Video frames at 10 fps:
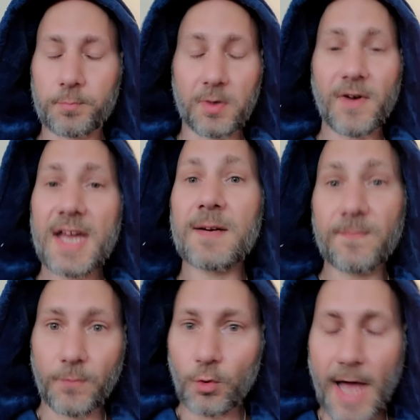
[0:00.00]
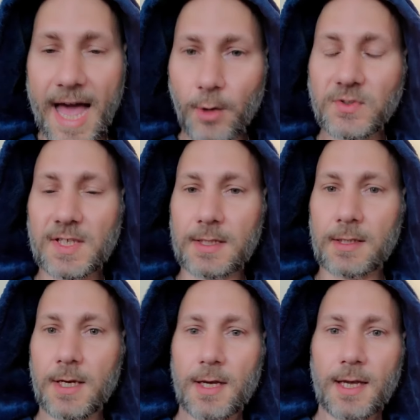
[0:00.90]
provided full housing
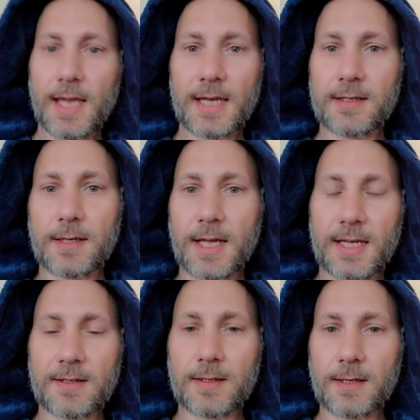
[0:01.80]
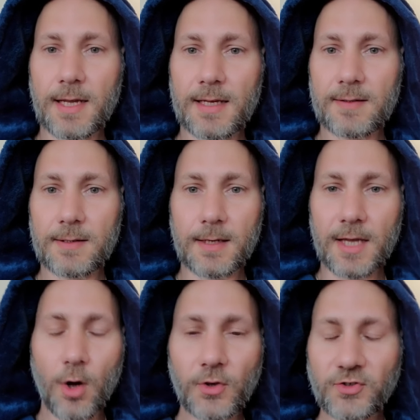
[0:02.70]
and
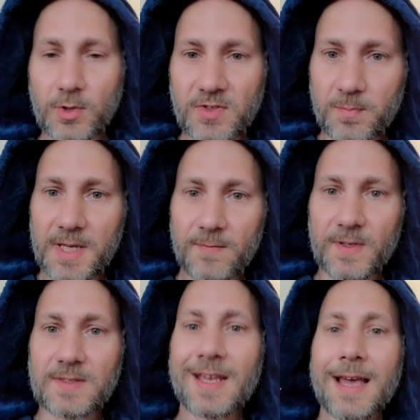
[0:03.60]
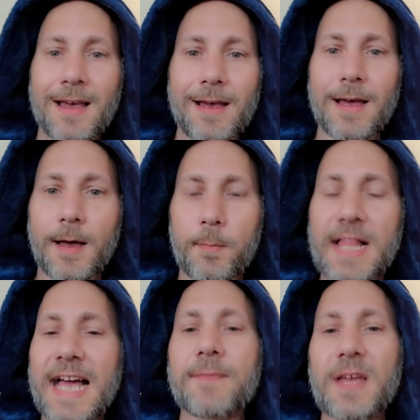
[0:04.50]
all sorts of benefits.
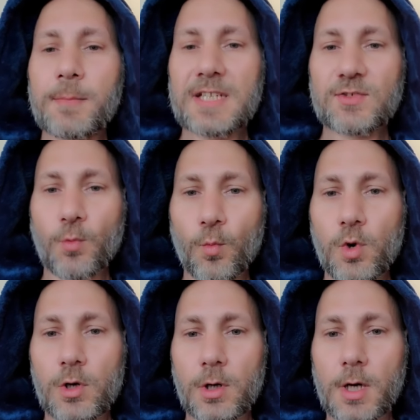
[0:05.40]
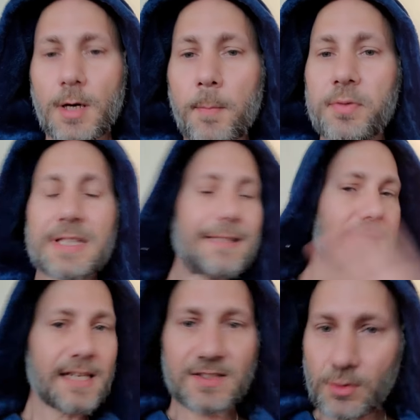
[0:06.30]
Black families were
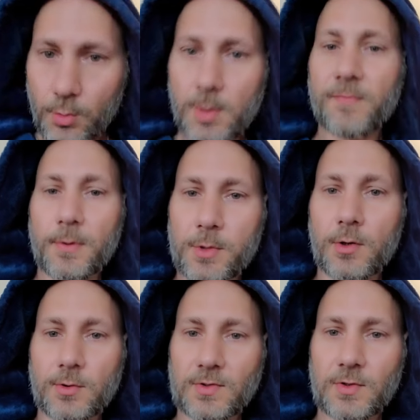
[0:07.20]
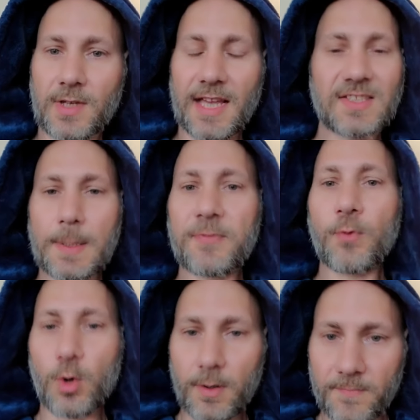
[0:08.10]
completely excluded from those, except
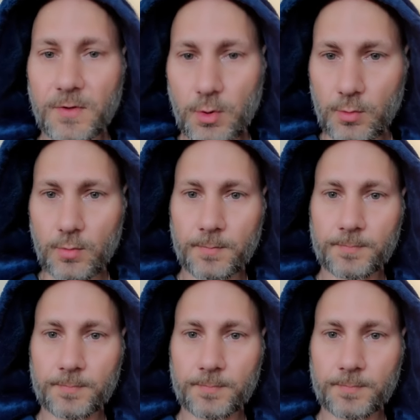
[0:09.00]
for a few.